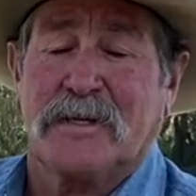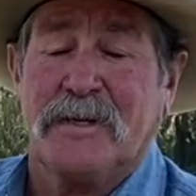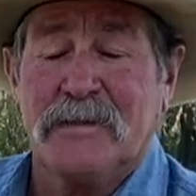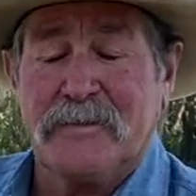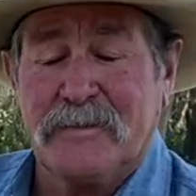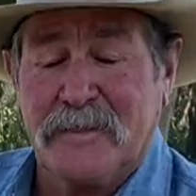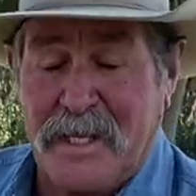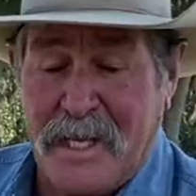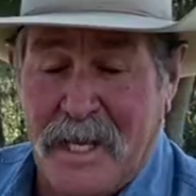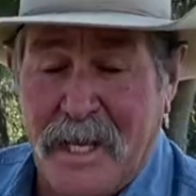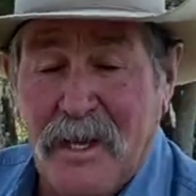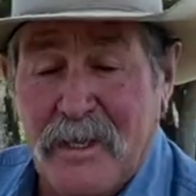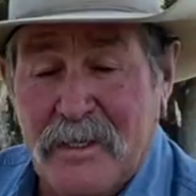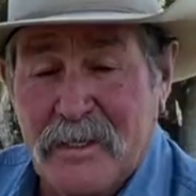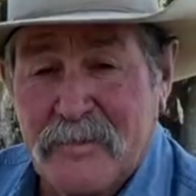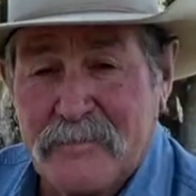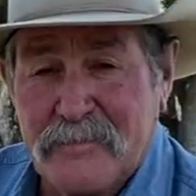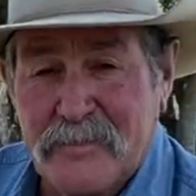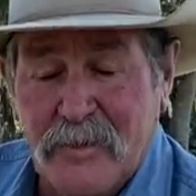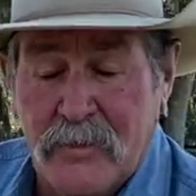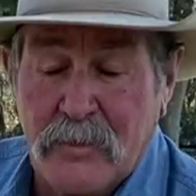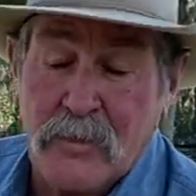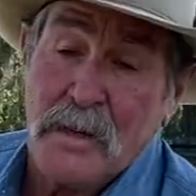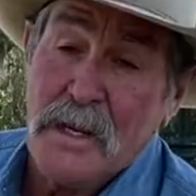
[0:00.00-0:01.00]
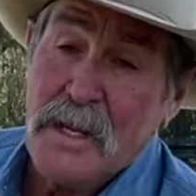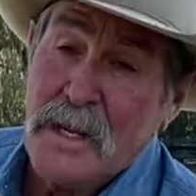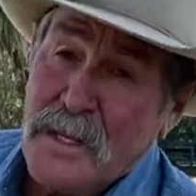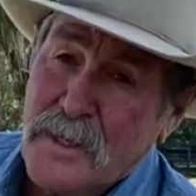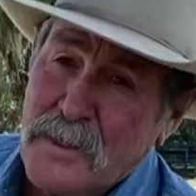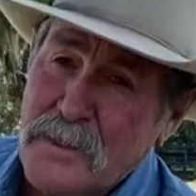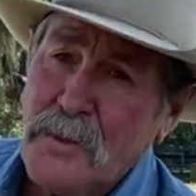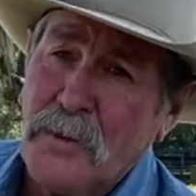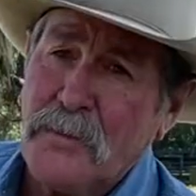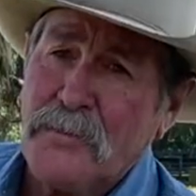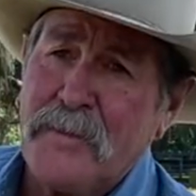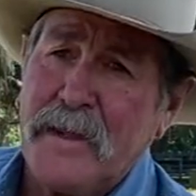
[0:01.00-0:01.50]
okay, I'd love to," or
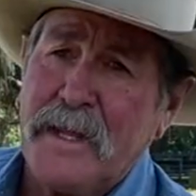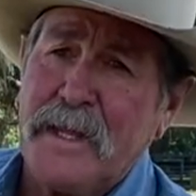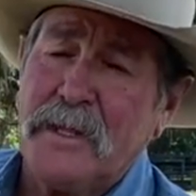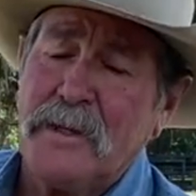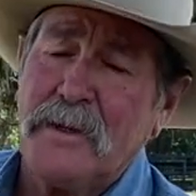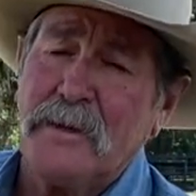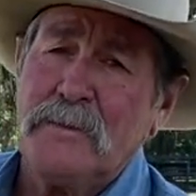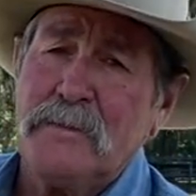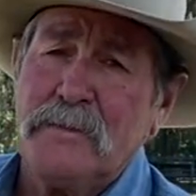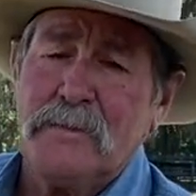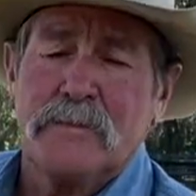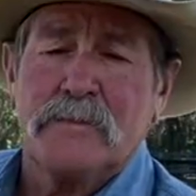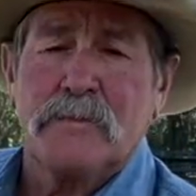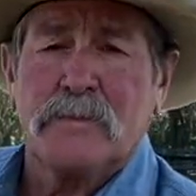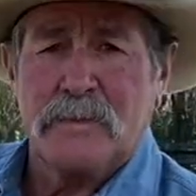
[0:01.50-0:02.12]
"No, thank you."